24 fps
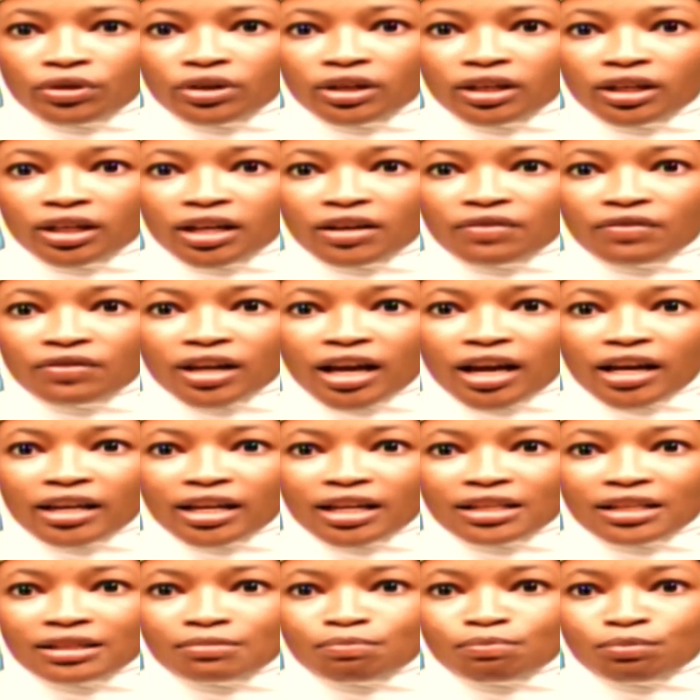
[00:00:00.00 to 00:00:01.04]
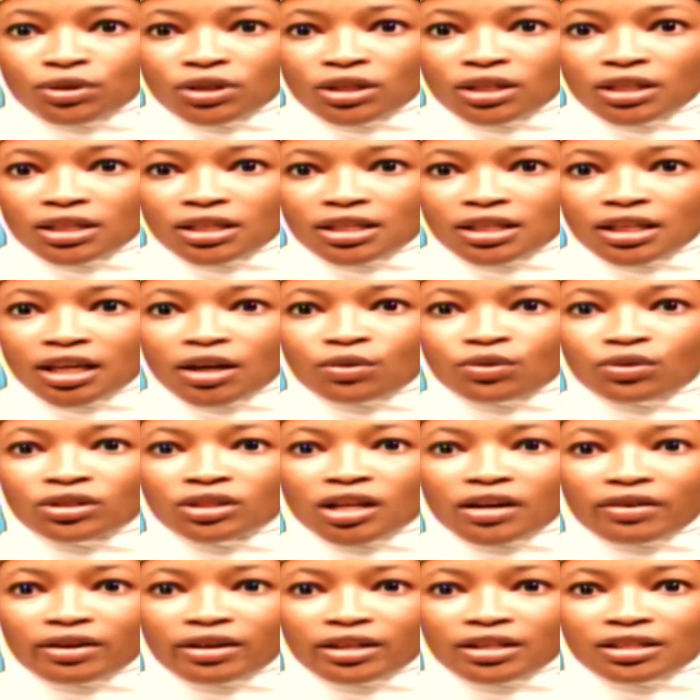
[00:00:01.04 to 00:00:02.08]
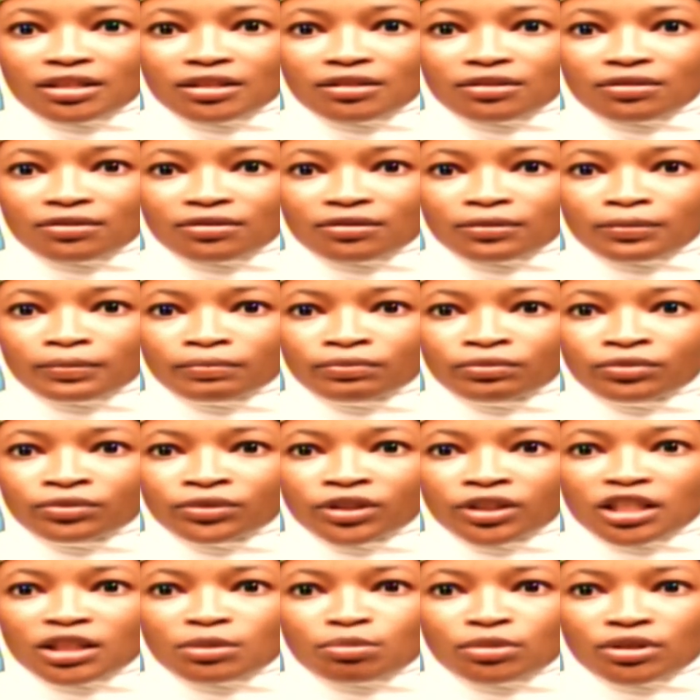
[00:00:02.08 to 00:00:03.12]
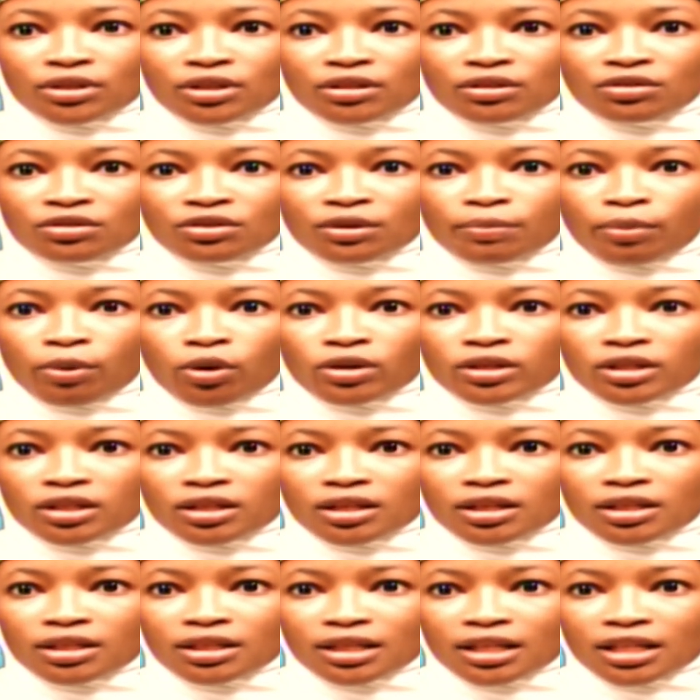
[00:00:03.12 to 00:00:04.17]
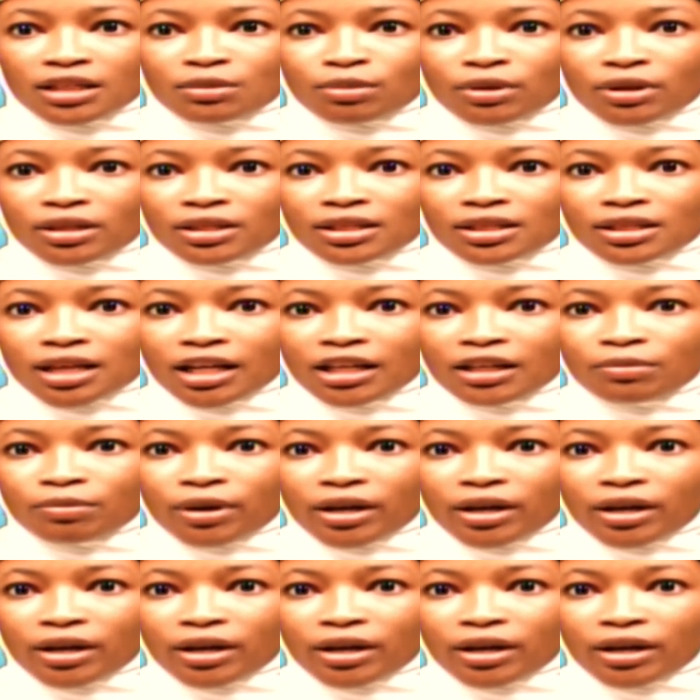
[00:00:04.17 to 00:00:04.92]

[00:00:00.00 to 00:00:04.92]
gave the NNPCL the directive dismissing the report in a statement signed by